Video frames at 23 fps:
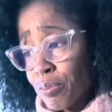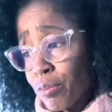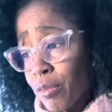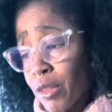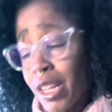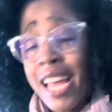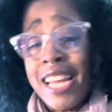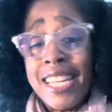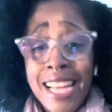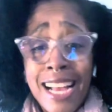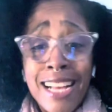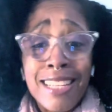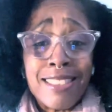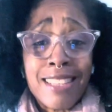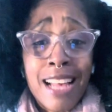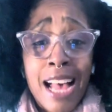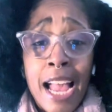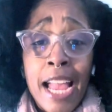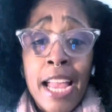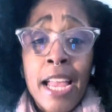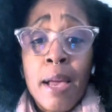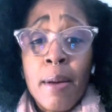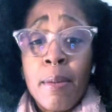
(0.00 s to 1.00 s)
And yes,
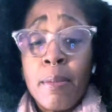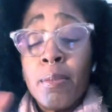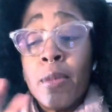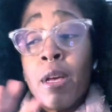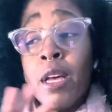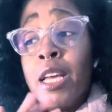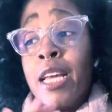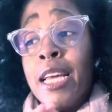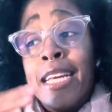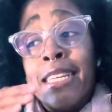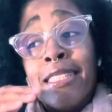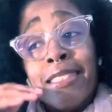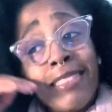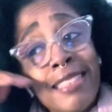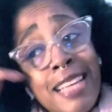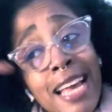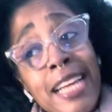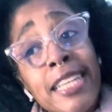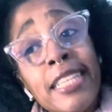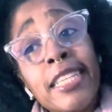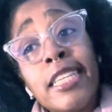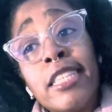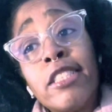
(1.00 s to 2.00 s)
I am
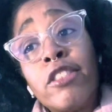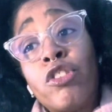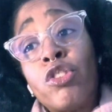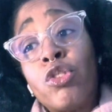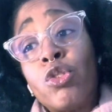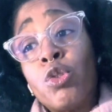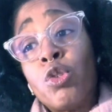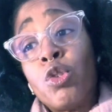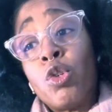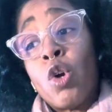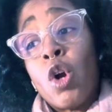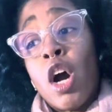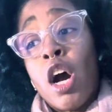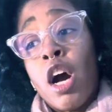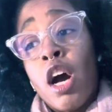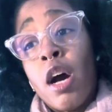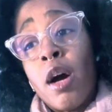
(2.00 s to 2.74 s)
intending to